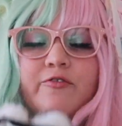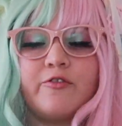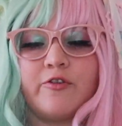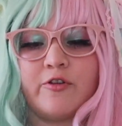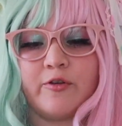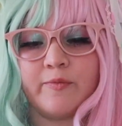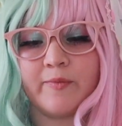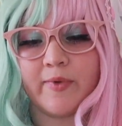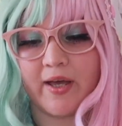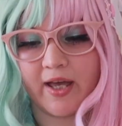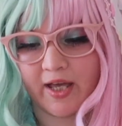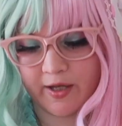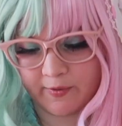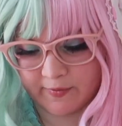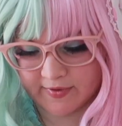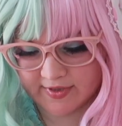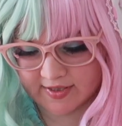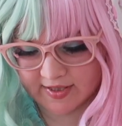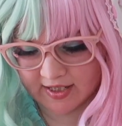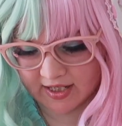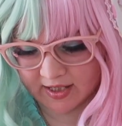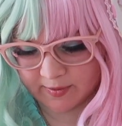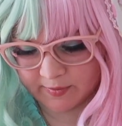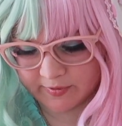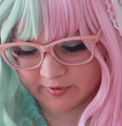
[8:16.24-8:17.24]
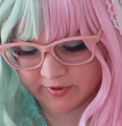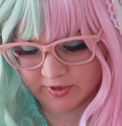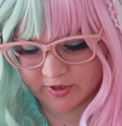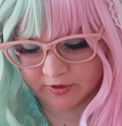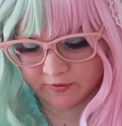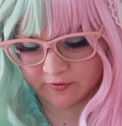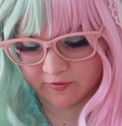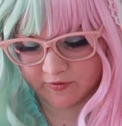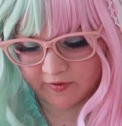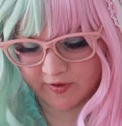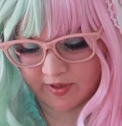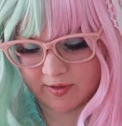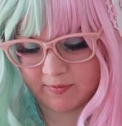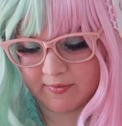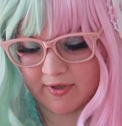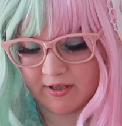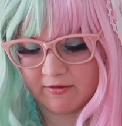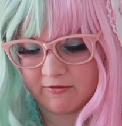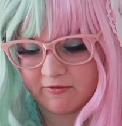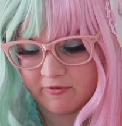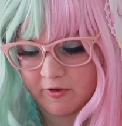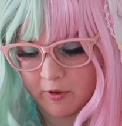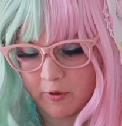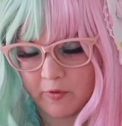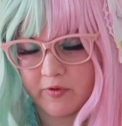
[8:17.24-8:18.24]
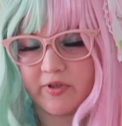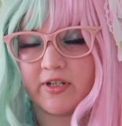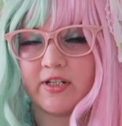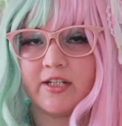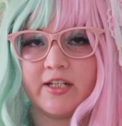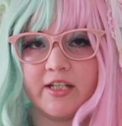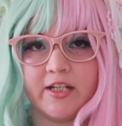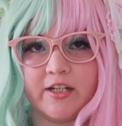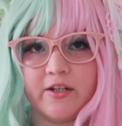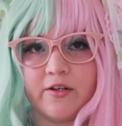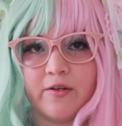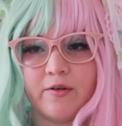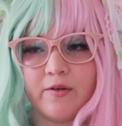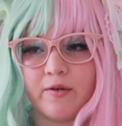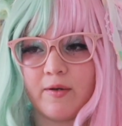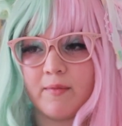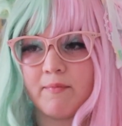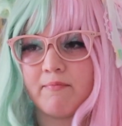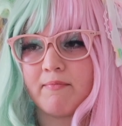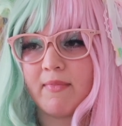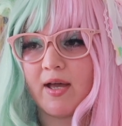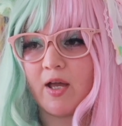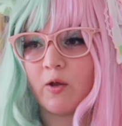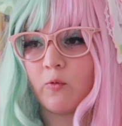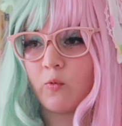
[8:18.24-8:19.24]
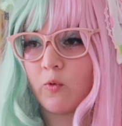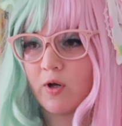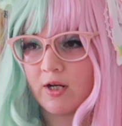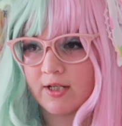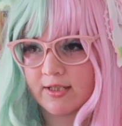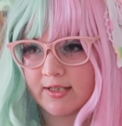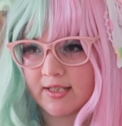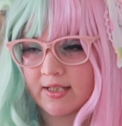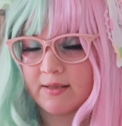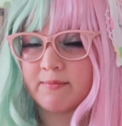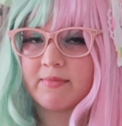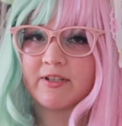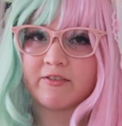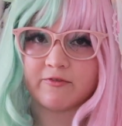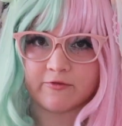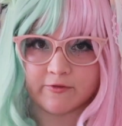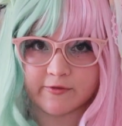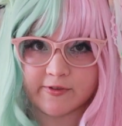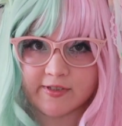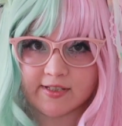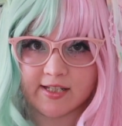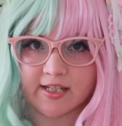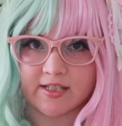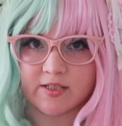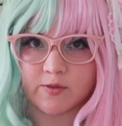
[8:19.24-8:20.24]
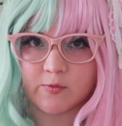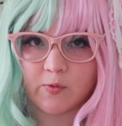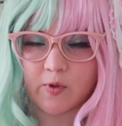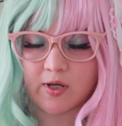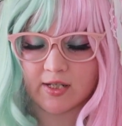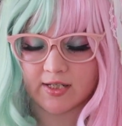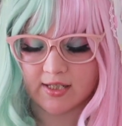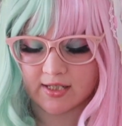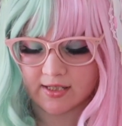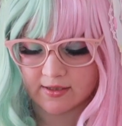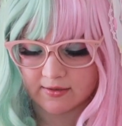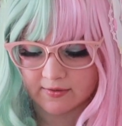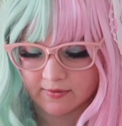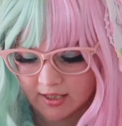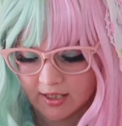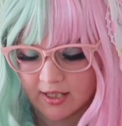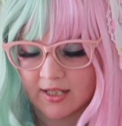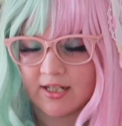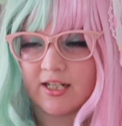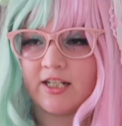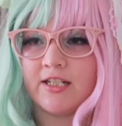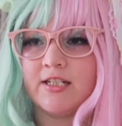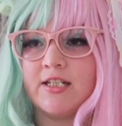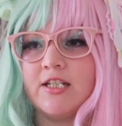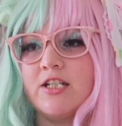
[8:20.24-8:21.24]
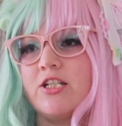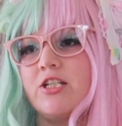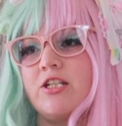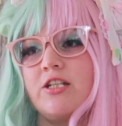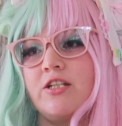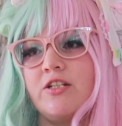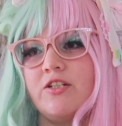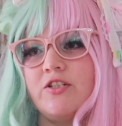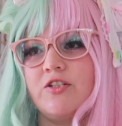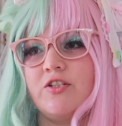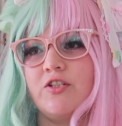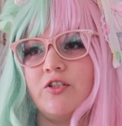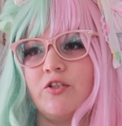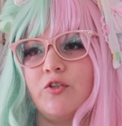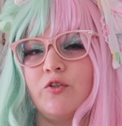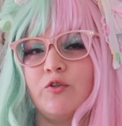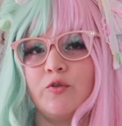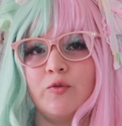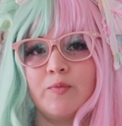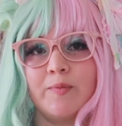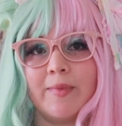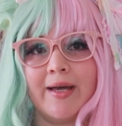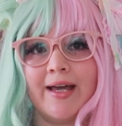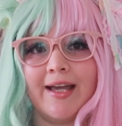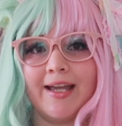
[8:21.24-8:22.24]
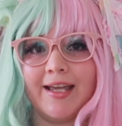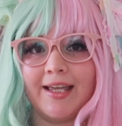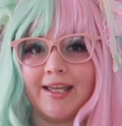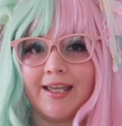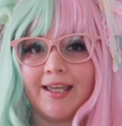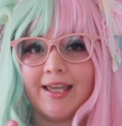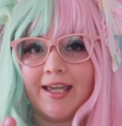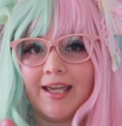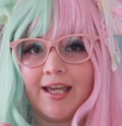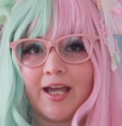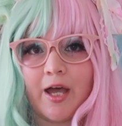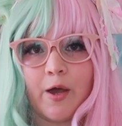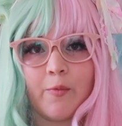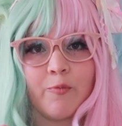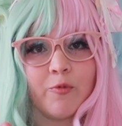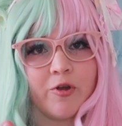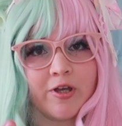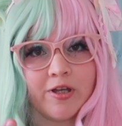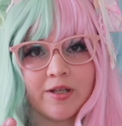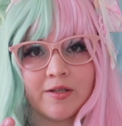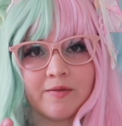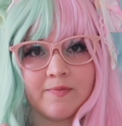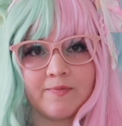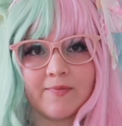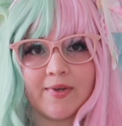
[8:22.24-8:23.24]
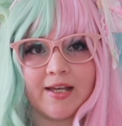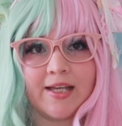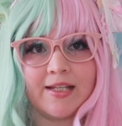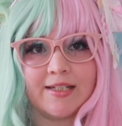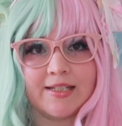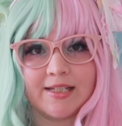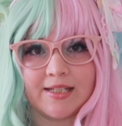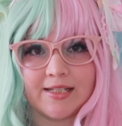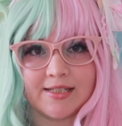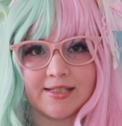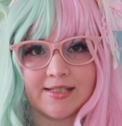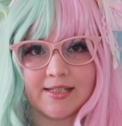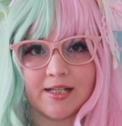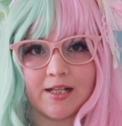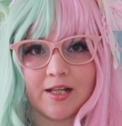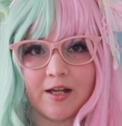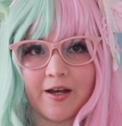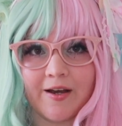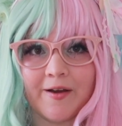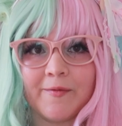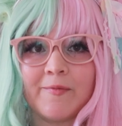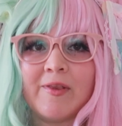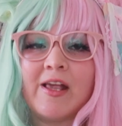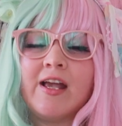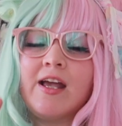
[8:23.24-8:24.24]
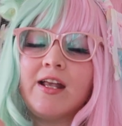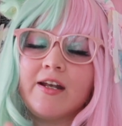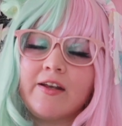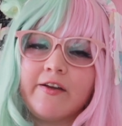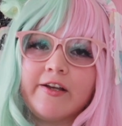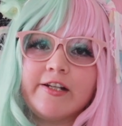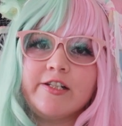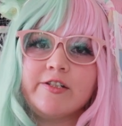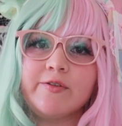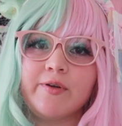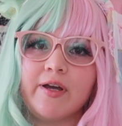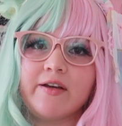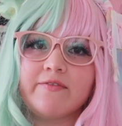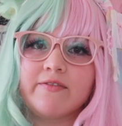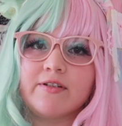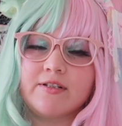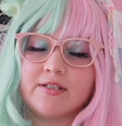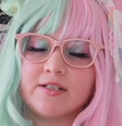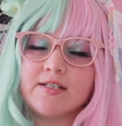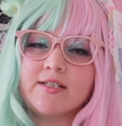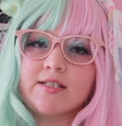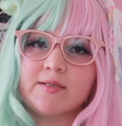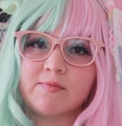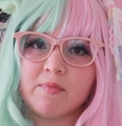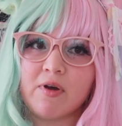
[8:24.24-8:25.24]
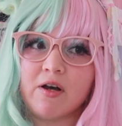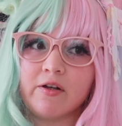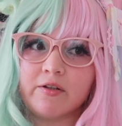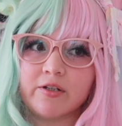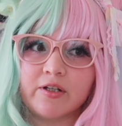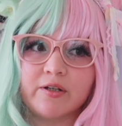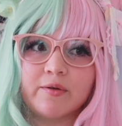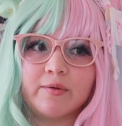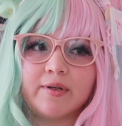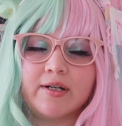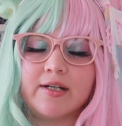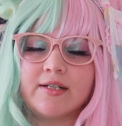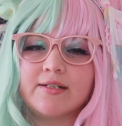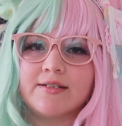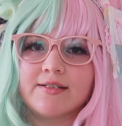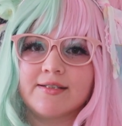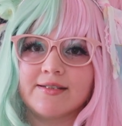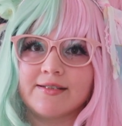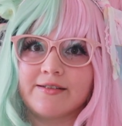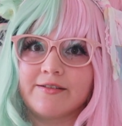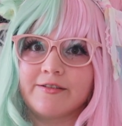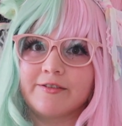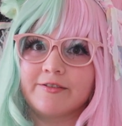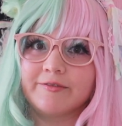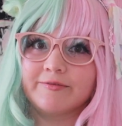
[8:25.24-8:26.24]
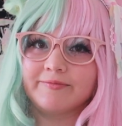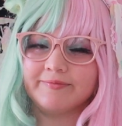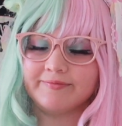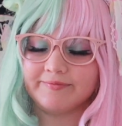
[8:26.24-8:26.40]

room. I was able to fit my phone in here, my wallet, my full-size wallet, in addition to my camera, my DSLR. Now I do have a smaller one, so